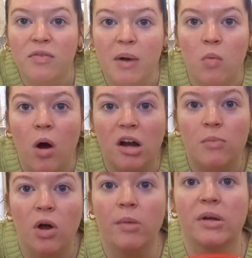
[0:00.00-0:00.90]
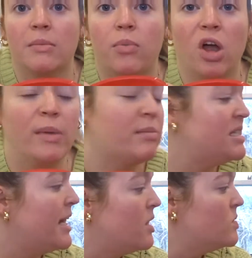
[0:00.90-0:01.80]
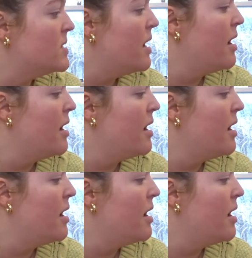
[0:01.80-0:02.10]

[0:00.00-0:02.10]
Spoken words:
for my water to boil. I'm gonna boil my potatoes,